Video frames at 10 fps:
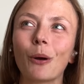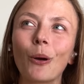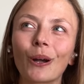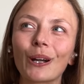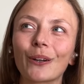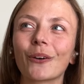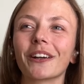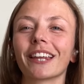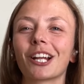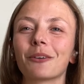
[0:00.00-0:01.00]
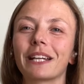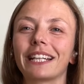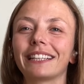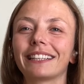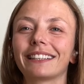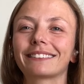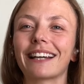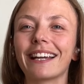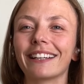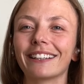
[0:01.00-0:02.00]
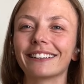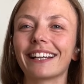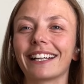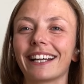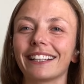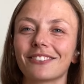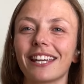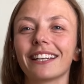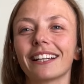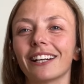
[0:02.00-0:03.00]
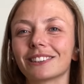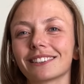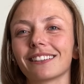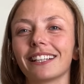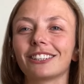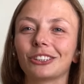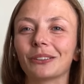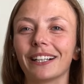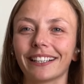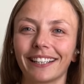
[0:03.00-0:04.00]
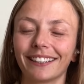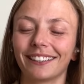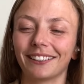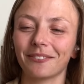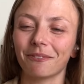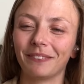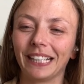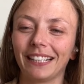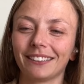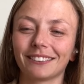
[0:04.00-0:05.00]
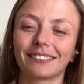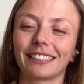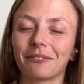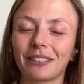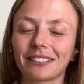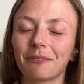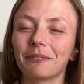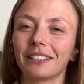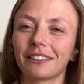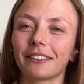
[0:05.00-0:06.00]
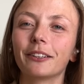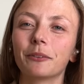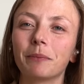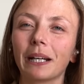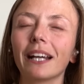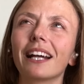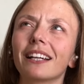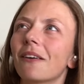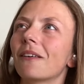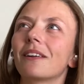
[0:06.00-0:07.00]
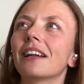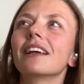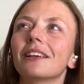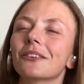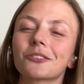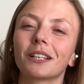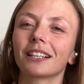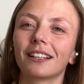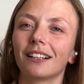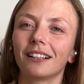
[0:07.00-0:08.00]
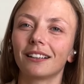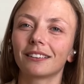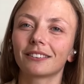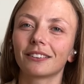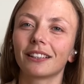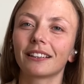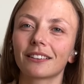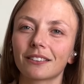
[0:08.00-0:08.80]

bored or a little bit tired, I kind of take it out just to like chew on it, um, just to give me something to do. But I don't, I didn't use one at all during